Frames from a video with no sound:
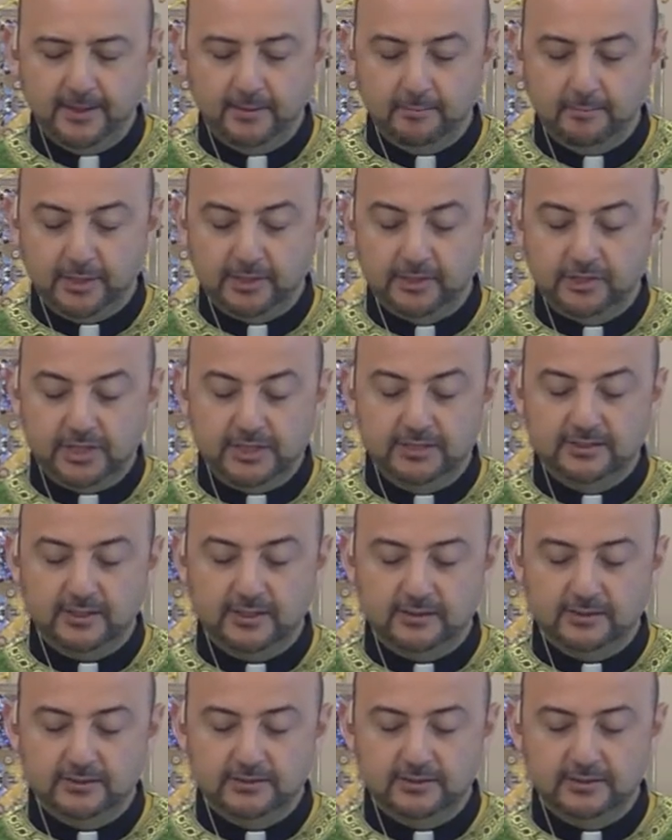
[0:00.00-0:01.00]
But
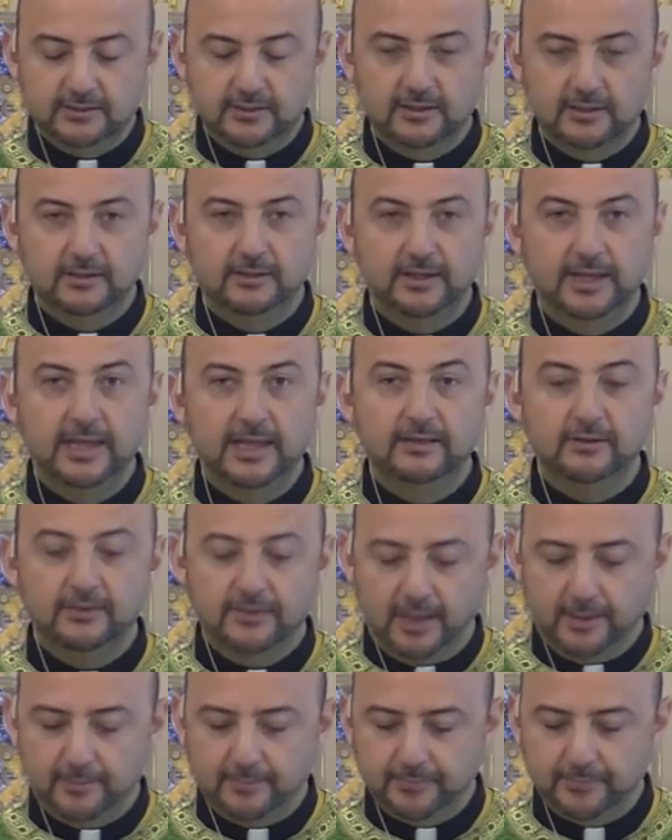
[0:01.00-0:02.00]
Jesus healed
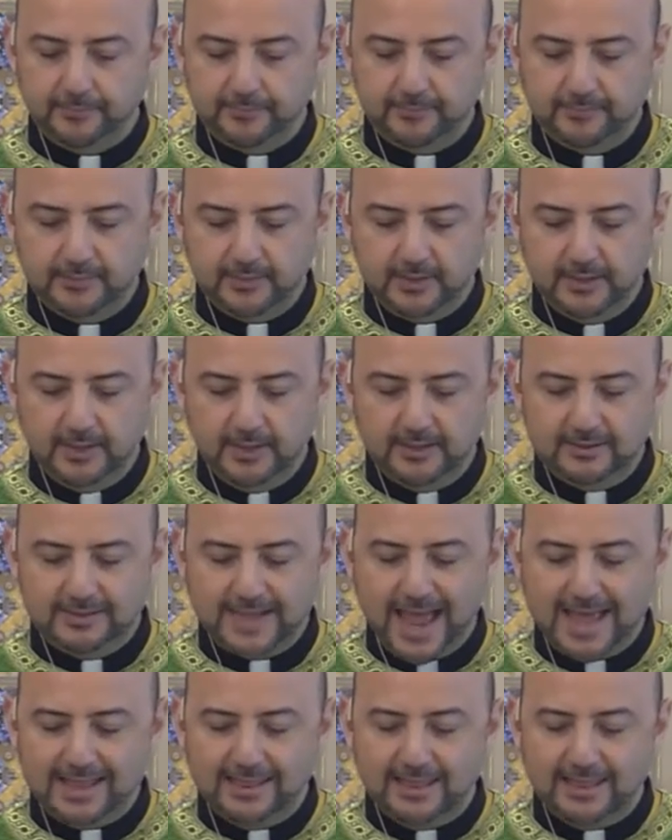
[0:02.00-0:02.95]
them. Ten